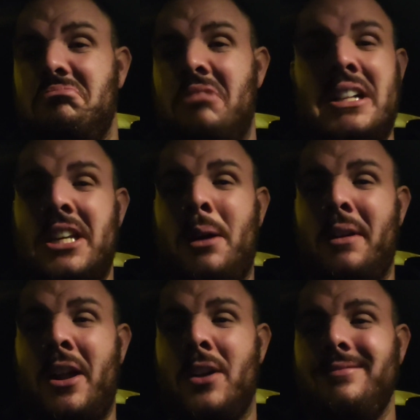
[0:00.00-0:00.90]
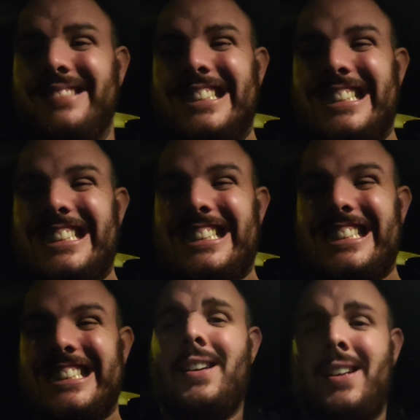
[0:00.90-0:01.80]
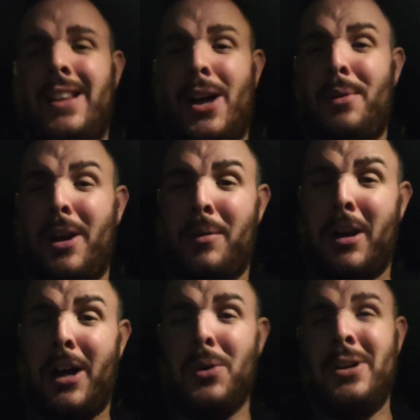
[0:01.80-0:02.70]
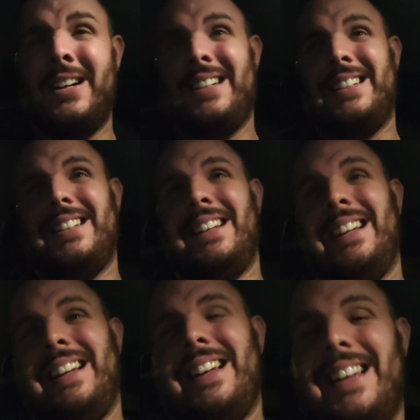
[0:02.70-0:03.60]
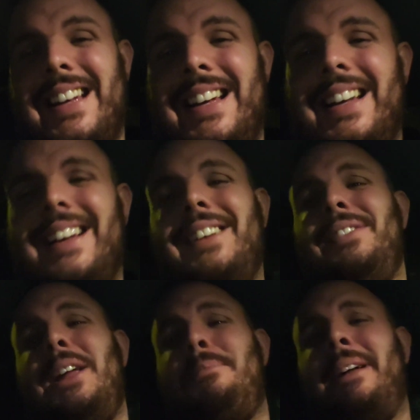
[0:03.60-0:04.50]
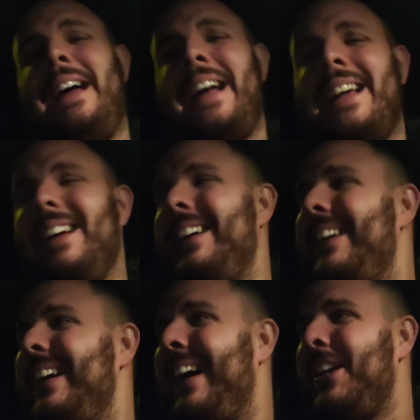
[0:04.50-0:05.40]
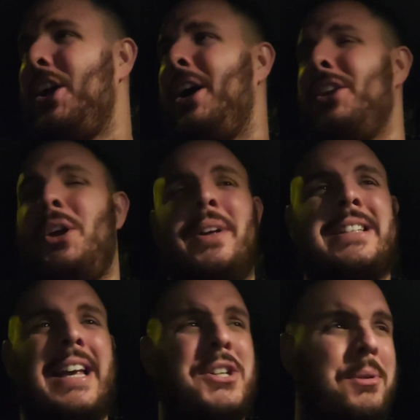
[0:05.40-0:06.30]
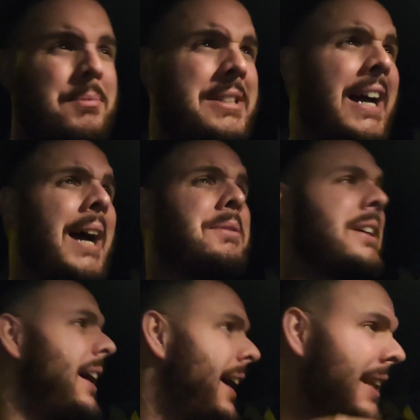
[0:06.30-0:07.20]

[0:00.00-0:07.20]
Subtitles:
Let's see how we get on. Hello, hello, hello. Flipping heck. I knew it'd take some time to get